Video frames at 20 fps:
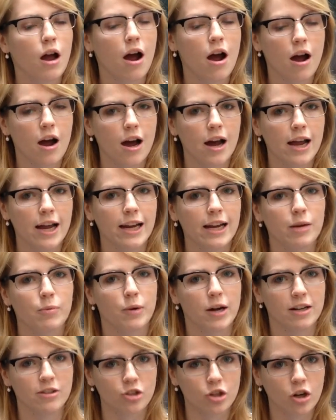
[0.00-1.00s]
I,
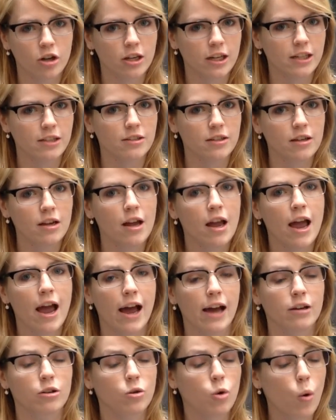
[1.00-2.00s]
when I started,
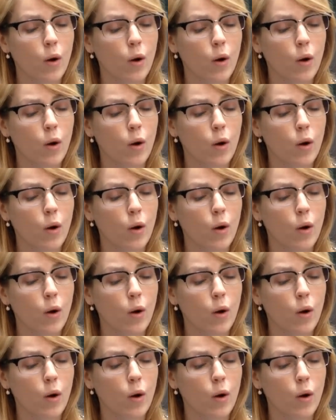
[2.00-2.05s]
had